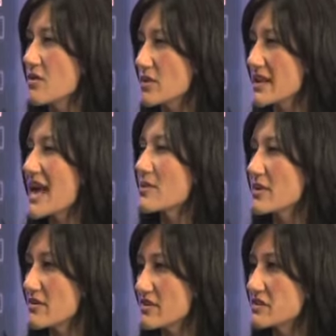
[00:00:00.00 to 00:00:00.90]
what can
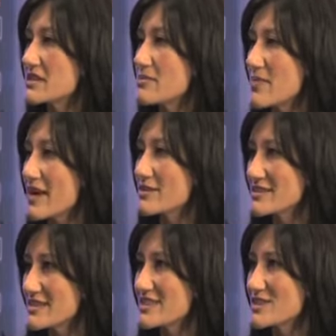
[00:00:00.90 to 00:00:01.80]
be a very
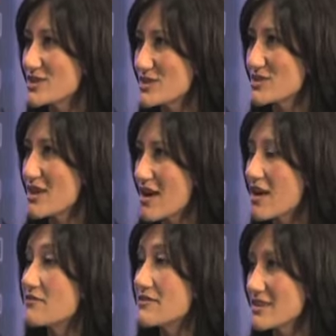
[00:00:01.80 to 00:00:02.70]
embarrassing issue
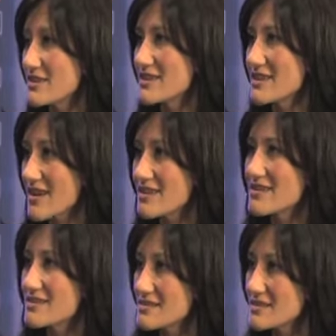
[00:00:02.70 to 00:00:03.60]
of fecal
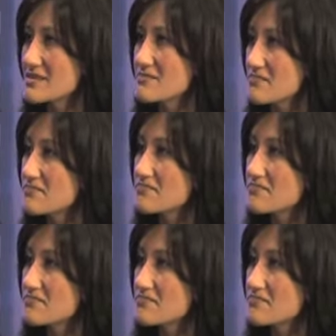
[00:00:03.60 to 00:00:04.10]
incontinence. Boy,